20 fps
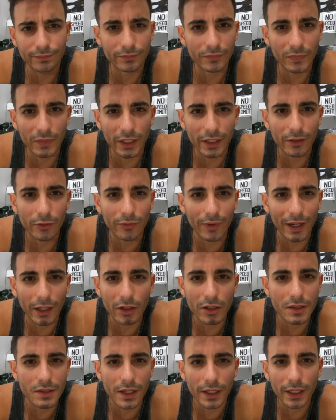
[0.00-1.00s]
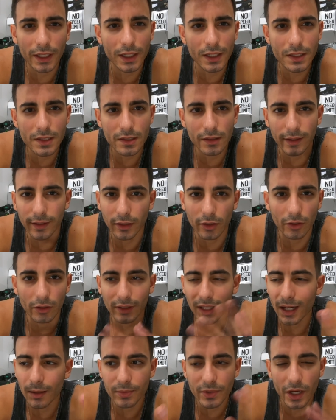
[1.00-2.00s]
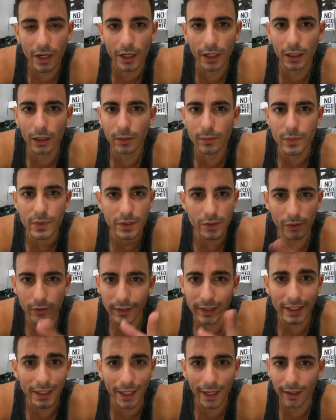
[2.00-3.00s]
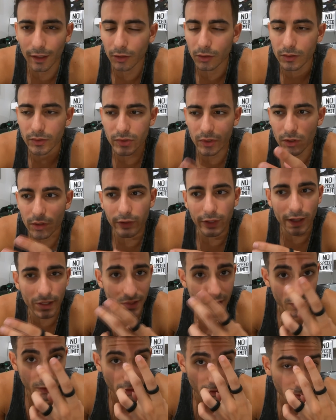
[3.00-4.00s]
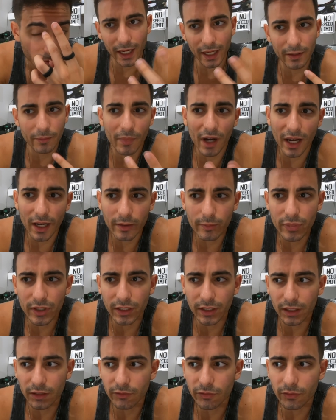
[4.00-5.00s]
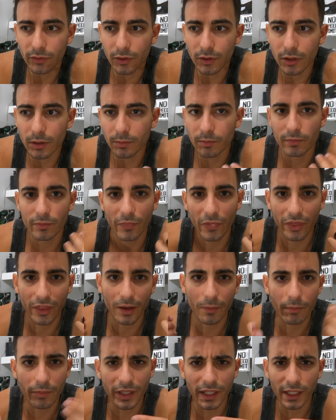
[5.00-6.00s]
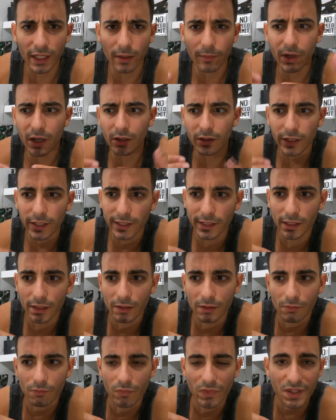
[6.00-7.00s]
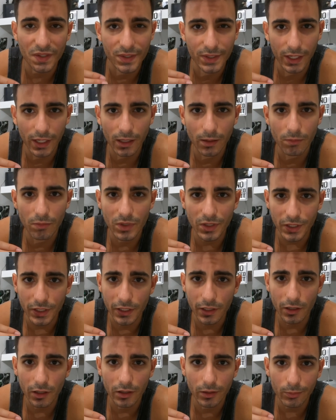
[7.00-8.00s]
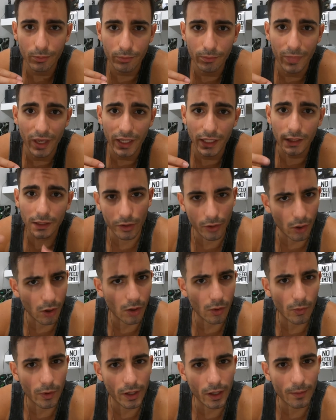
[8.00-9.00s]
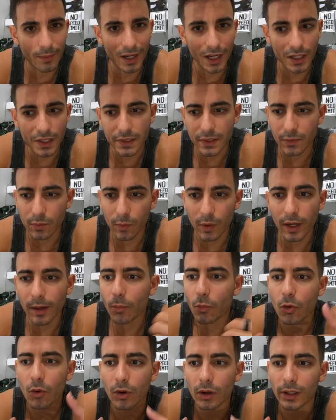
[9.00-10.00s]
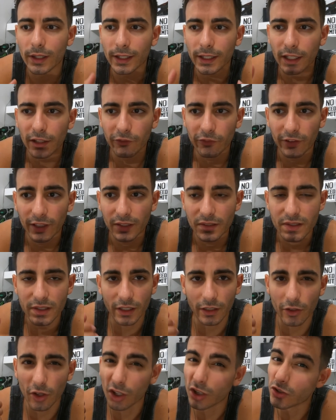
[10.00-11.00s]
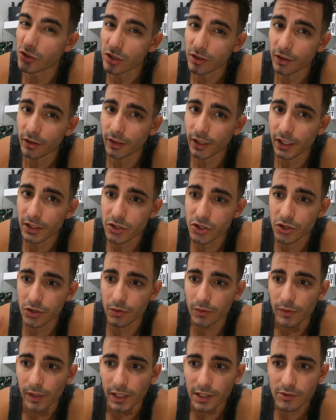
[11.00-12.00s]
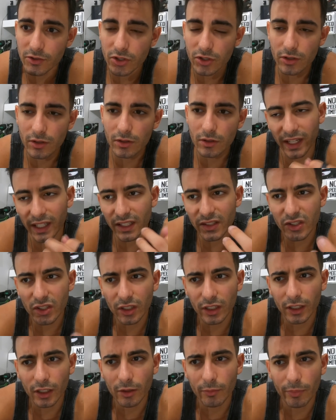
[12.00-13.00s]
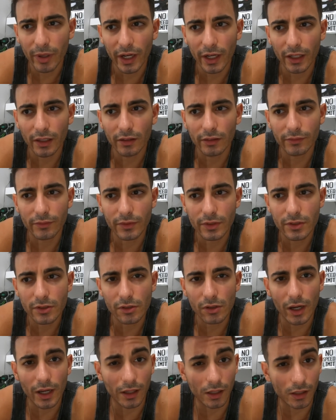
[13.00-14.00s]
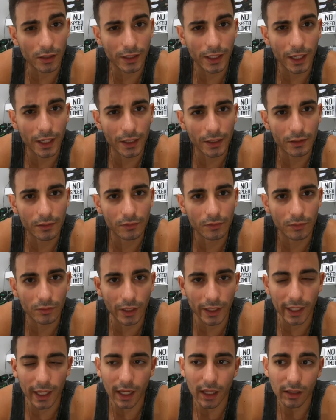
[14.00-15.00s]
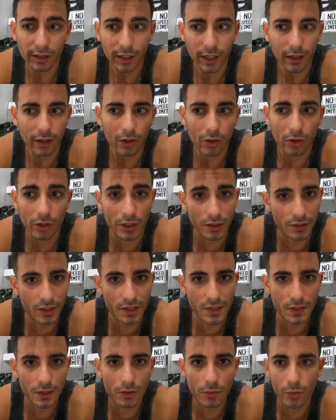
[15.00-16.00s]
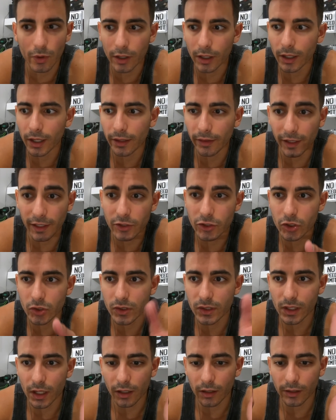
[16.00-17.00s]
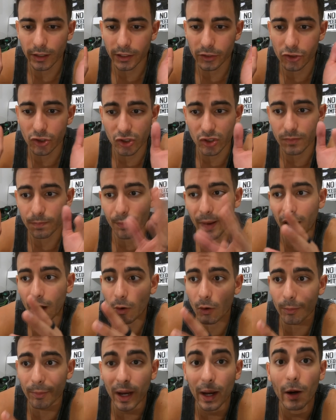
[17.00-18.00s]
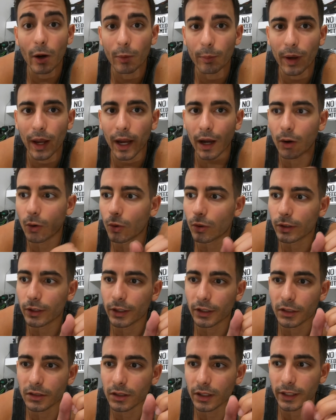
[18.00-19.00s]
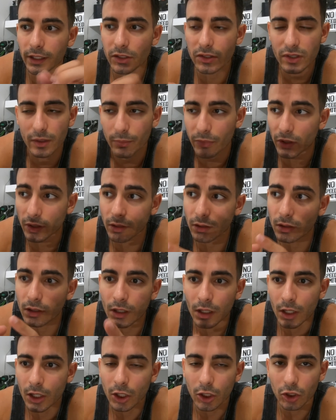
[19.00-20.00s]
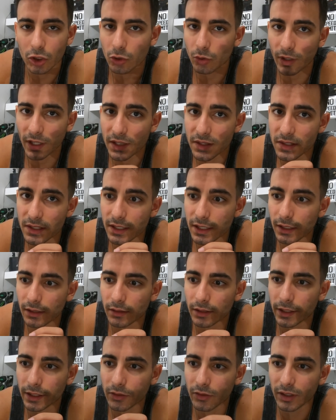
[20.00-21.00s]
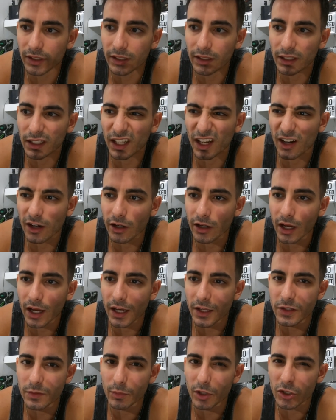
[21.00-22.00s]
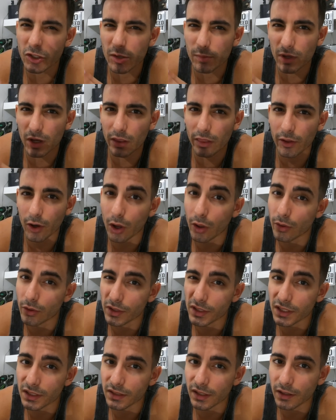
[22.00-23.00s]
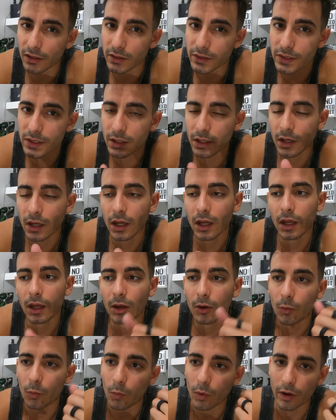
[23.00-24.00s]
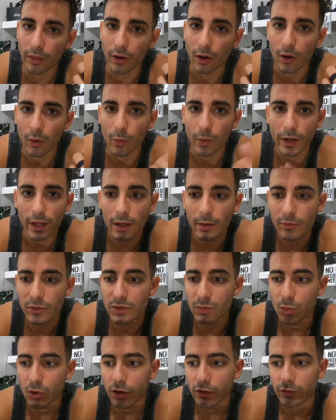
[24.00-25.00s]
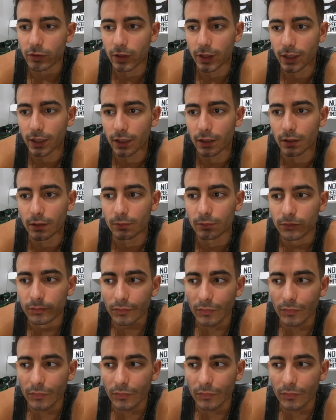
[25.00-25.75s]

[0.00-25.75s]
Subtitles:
like records, I guess, like your lap times, your lean angles, all that stuff. In my opinion, for them being about like the same year made, the R1M has way more like advanced technology than the H2. The H2, I guess you can compare it to a Hellcat, like a Hellcat or a Tesla, where the H2 is kind of like just power and like something crazy, and like they didn't care as much about the other details, where the R1M is more of like a